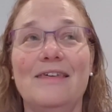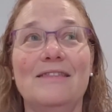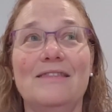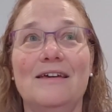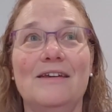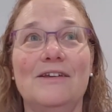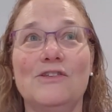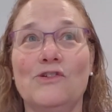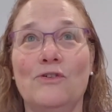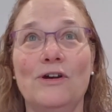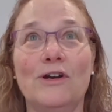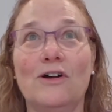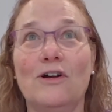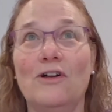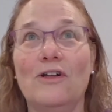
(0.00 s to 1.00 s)
think that it's
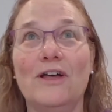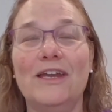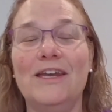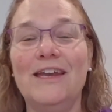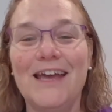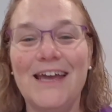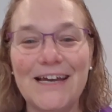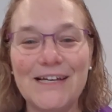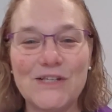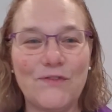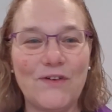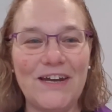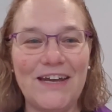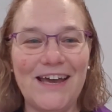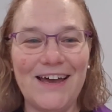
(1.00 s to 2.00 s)
critical. And it's
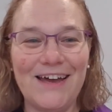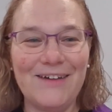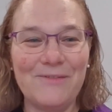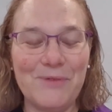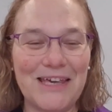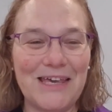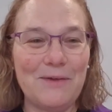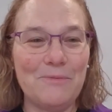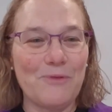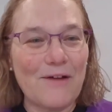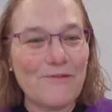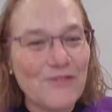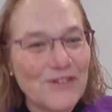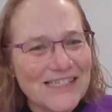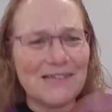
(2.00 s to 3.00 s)
funny, we keep
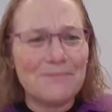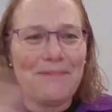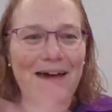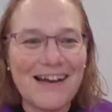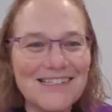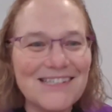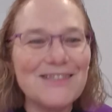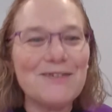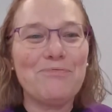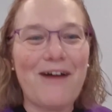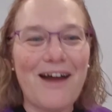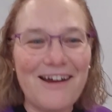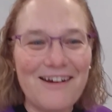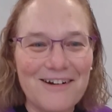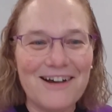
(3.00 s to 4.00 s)
referencing back to the
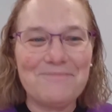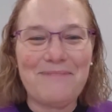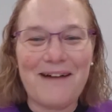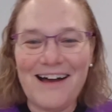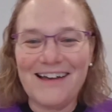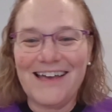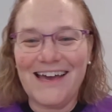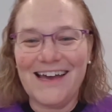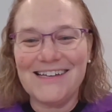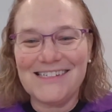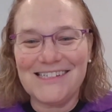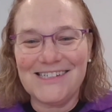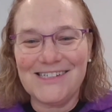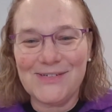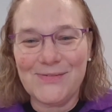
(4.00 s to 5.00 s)
prior
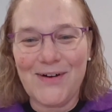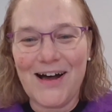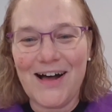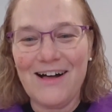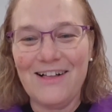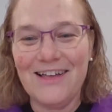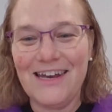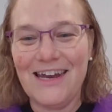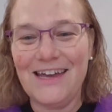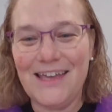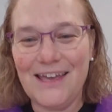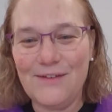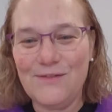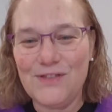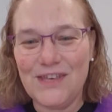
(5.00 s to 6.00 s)
podcast as well. And I
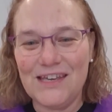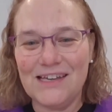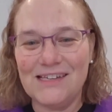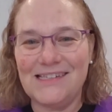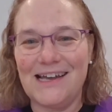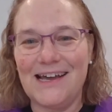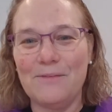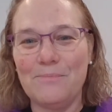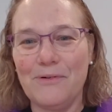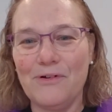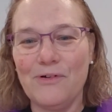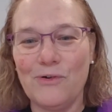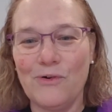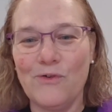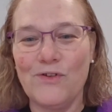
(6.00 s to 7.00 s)
gave you the
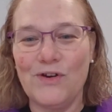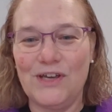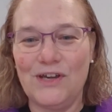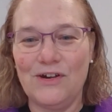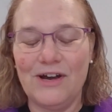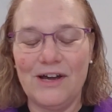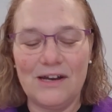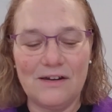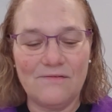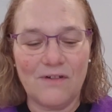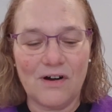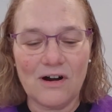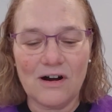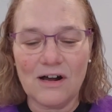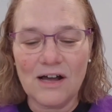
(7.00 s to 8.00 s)
example over here at
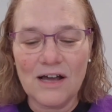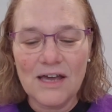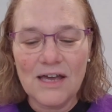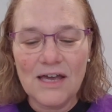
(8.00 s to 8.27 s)
Advara.